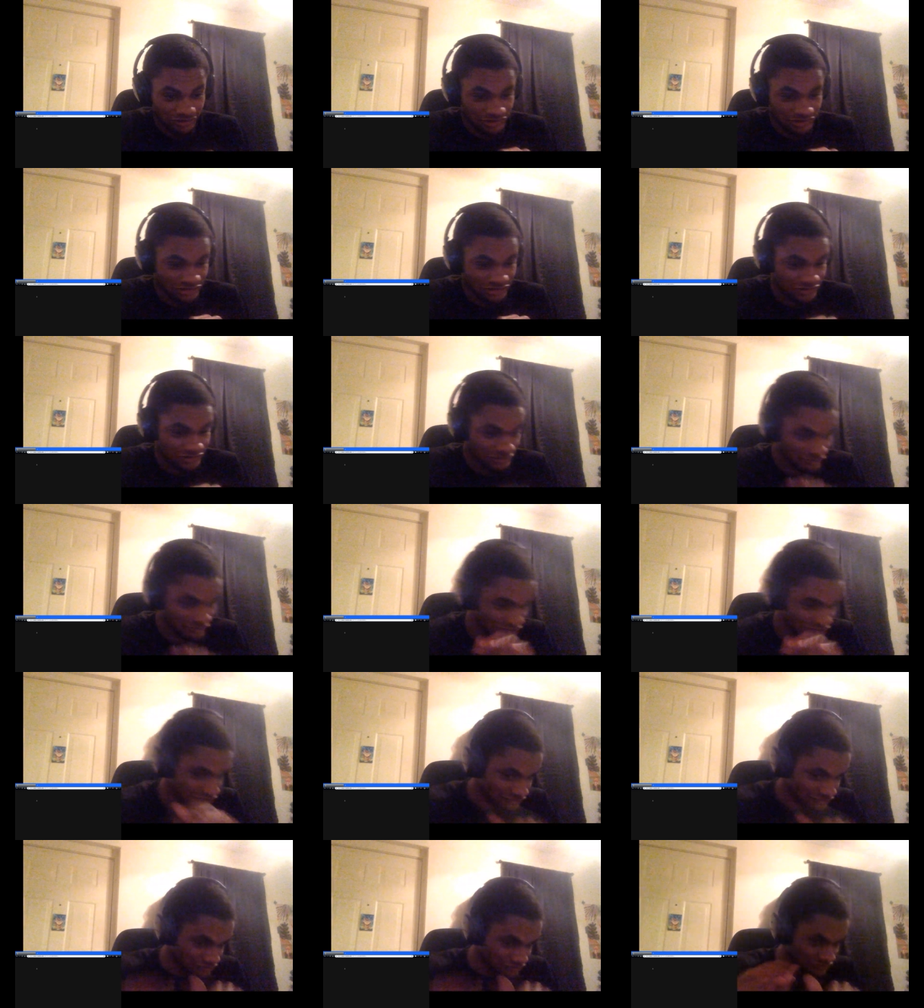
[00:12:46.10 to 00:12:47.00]
be dead,
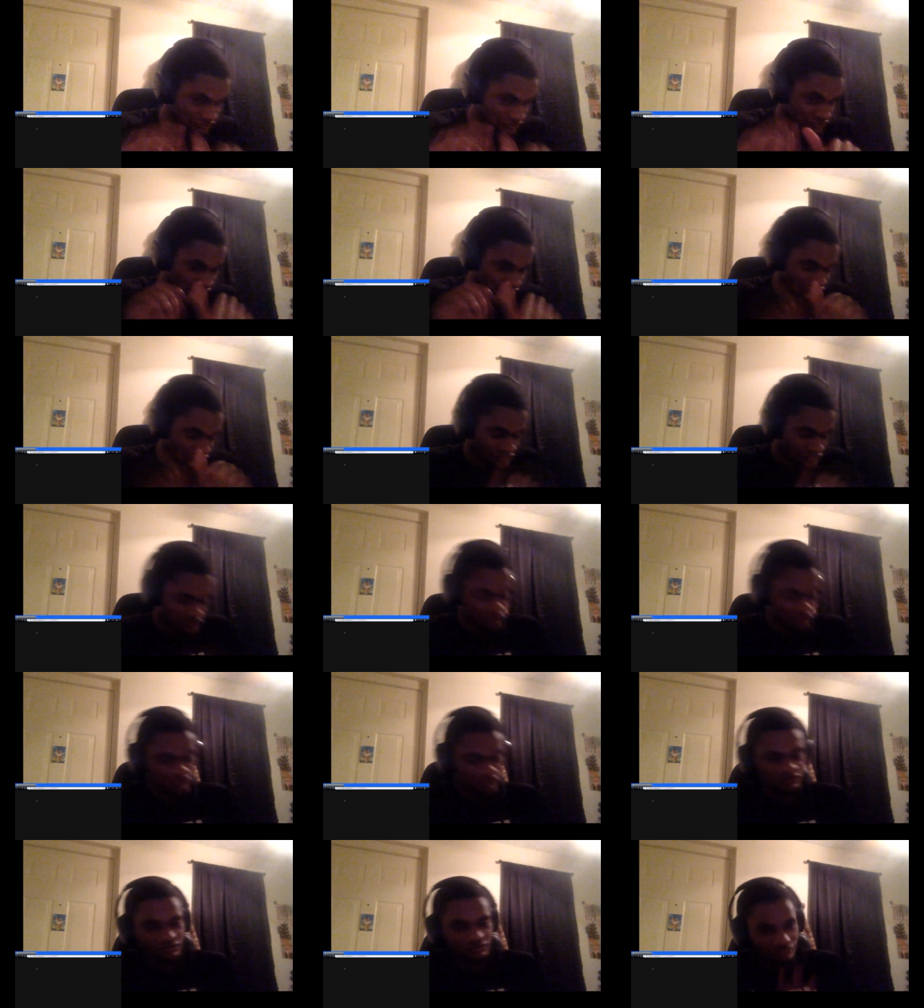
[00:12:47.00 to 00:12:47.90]

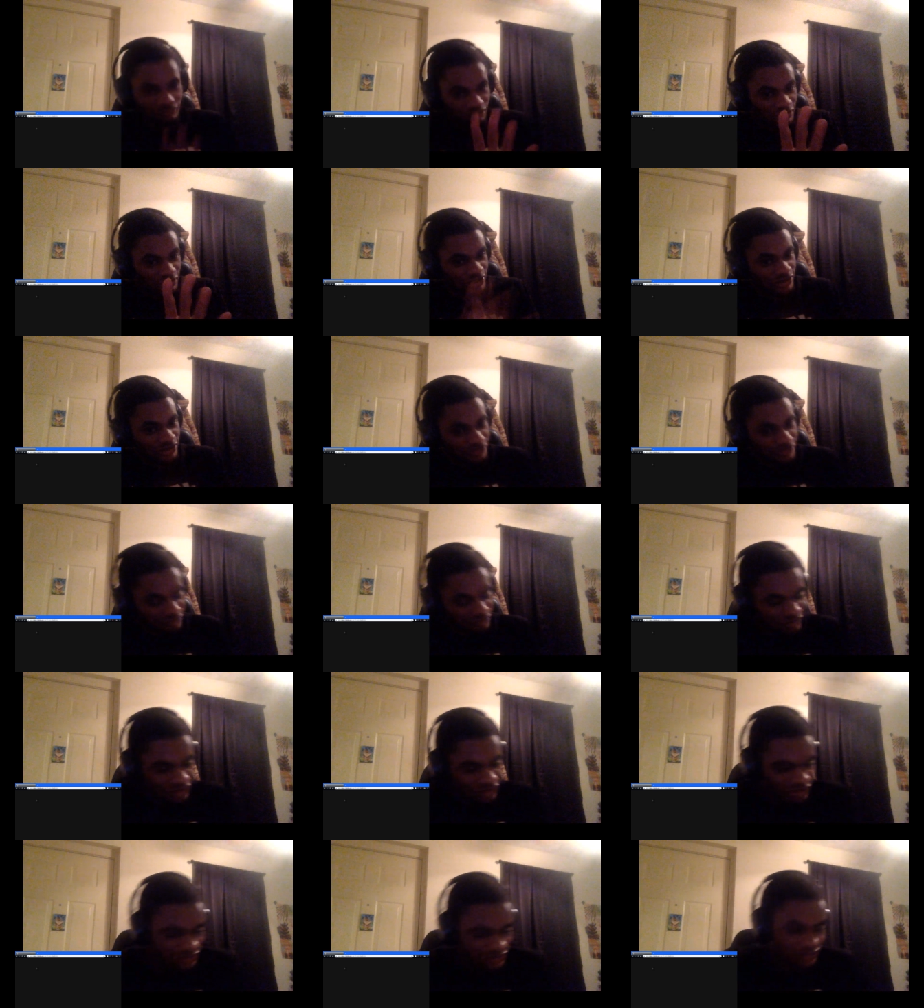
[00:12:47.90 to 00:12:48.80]
may
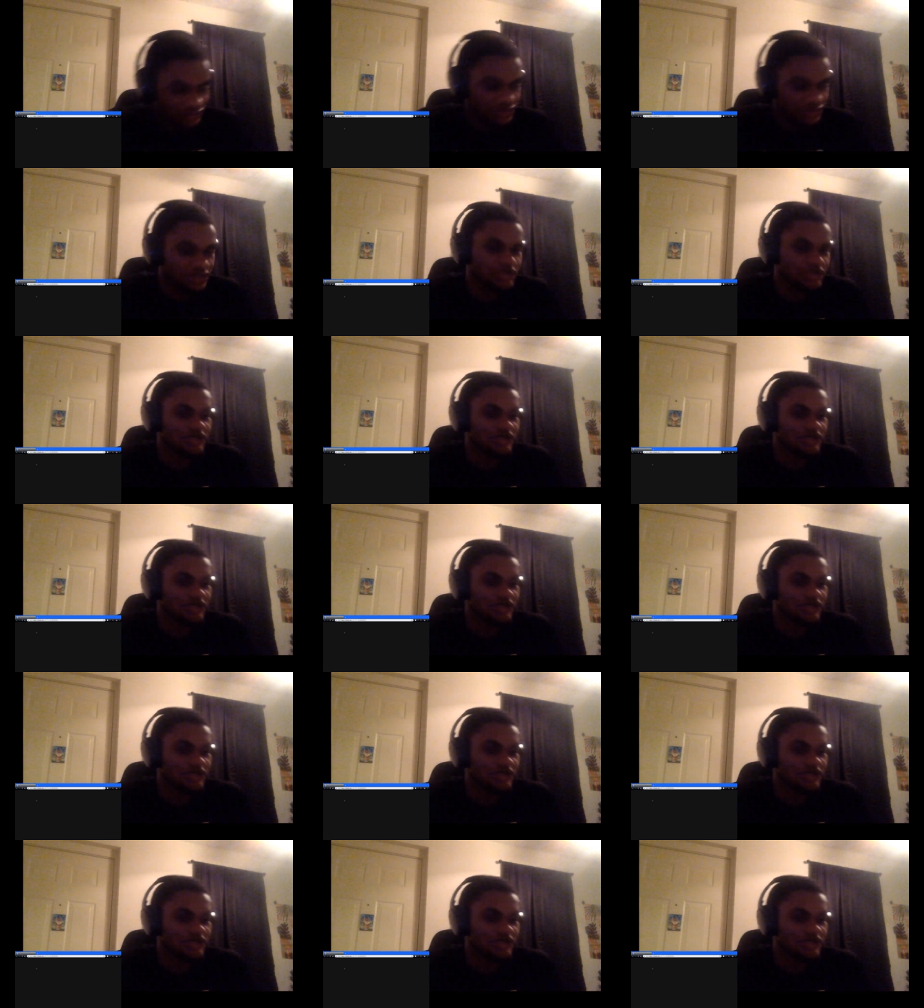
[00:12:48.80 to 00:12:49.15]
may not.